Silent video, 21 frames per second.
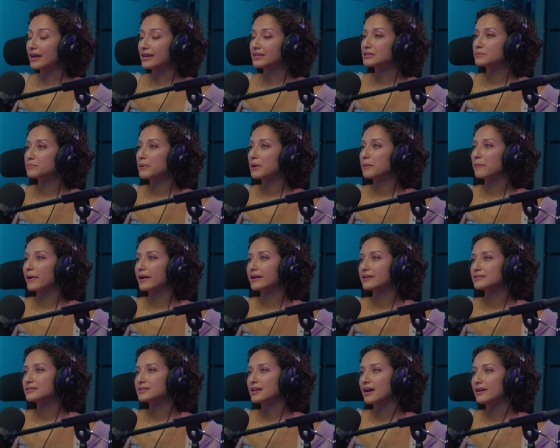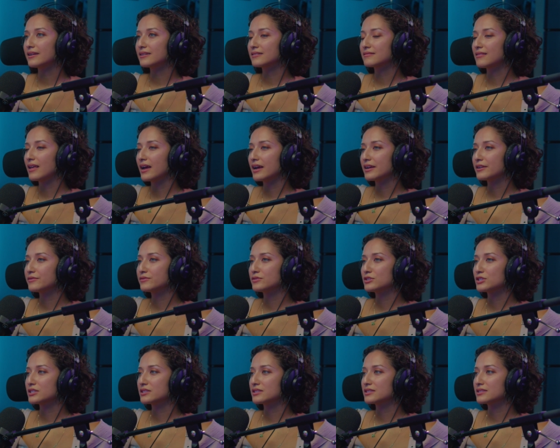what I spent my entire life
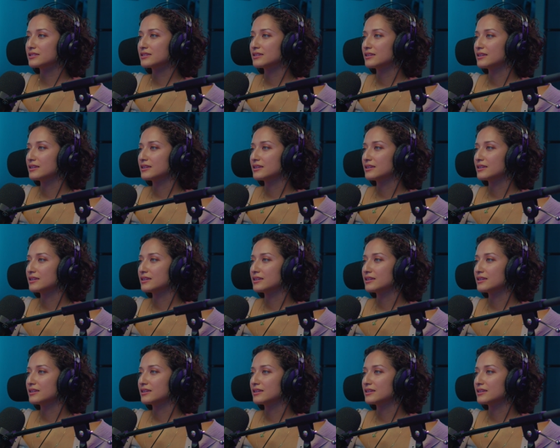just